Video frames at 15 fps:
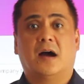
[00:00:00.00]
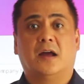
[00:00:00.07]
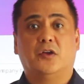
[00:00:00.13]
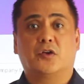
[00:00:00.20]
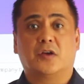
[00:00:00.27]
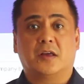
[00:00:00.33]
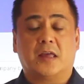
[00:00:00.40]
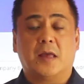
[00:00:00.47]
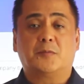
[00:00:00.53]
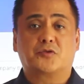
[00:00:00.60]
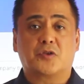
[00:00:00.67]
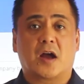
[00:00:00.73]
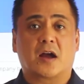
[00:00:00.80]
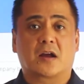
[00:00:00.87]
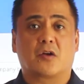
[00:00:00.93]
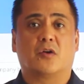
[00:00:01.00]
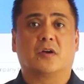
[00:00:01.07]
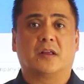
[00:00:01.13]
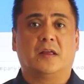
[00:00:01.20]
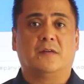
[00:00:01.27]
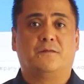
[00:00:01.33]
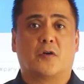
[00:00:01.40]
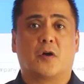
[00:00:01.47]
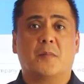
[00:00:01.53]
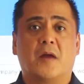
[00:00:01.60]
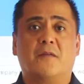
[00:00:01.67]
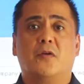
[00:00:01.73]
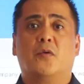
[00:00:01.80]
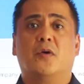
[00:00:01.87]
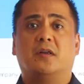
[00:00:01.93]
you can keep track or inform
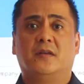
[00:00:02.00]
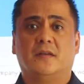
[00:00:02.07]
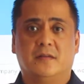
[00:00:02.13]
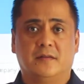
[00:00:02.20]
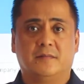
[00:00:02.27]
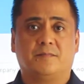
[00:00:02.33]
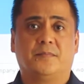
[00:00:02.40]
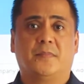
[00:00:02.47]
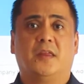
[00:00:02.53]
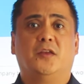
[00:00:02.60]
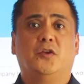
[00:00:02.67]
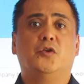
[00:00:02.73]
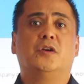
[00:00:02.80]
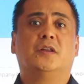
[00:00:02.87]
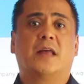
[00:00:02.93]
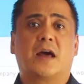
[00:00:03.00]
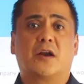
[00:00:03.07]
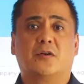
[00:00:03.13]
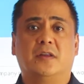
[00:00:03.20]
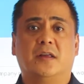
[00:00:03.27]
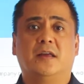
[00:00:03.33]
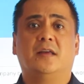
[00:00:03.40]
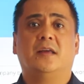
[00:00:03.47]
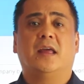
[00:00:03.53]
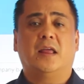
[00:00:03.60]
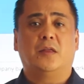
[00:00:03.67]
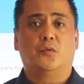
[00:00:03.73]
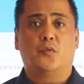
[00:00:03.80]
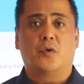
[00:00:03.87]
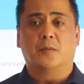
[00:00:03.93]
everyone unilaterally
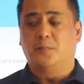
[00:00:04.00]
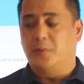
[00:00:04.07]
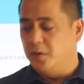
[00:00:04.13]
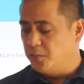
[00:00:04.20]
in one